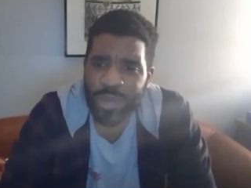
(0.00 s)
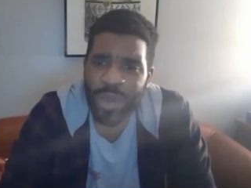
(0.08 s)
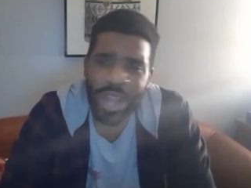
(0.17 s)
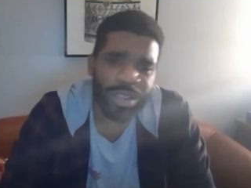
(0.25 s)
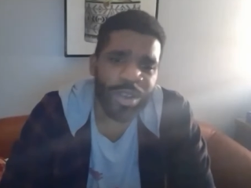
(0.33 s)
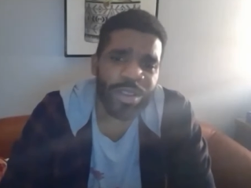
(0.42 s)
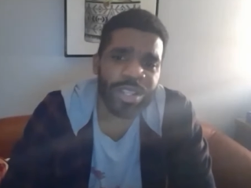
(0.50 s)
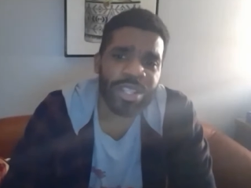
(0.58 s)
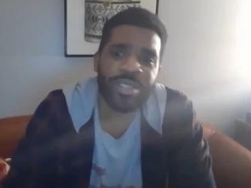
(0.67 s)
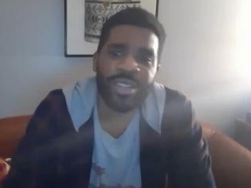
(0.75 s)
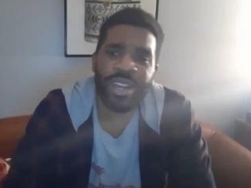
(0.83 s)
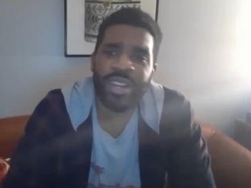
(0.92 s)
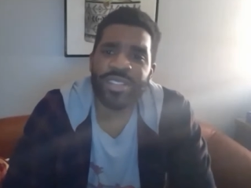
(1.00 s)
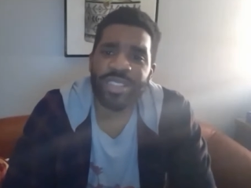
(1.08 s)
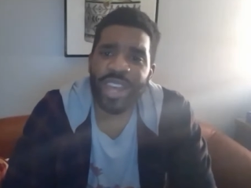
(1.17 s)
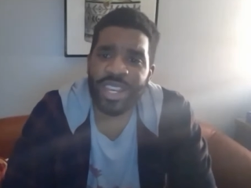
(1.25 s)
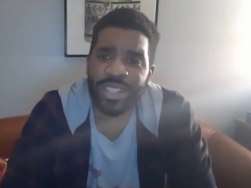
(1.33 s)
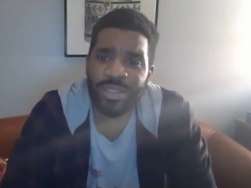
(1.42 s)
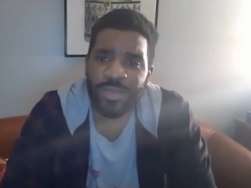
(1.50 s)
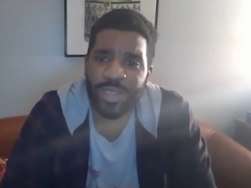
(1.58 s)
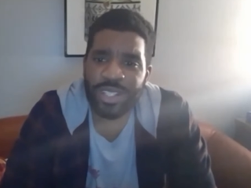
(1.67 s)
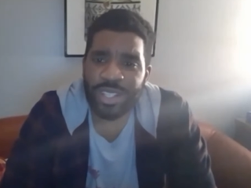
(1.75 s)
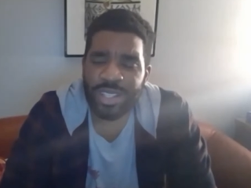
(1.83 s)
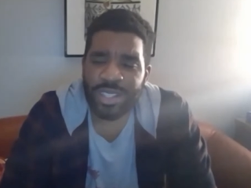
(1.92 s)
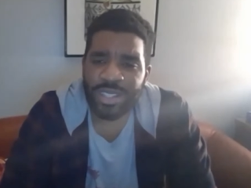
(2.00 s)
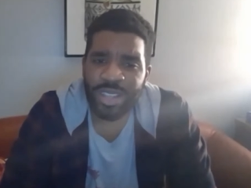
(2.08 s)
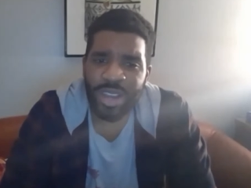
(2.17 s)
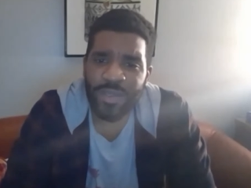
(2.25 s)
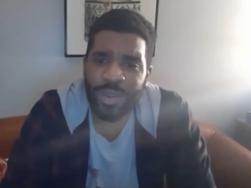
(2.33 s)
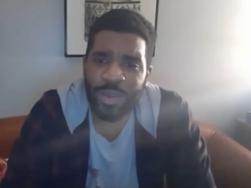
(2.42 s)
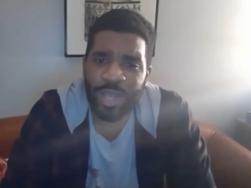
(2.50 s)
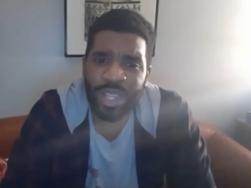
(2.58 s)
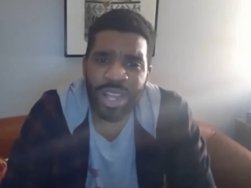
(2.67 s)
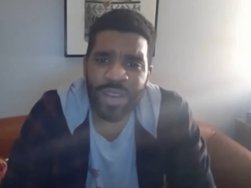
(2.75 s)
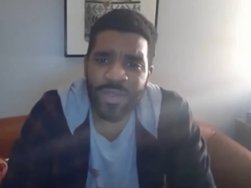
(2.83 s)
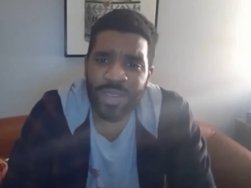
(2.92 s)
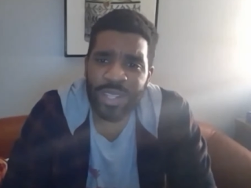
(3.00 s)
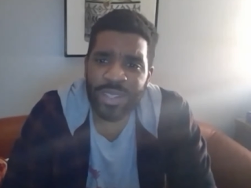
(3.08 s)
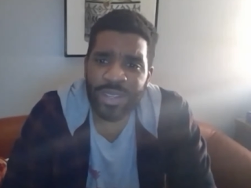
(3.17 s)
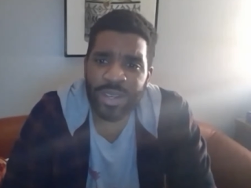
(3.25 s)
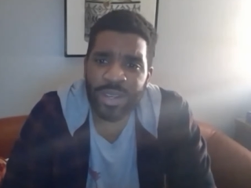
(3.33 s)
watch all these science fiction stuff, and we love it.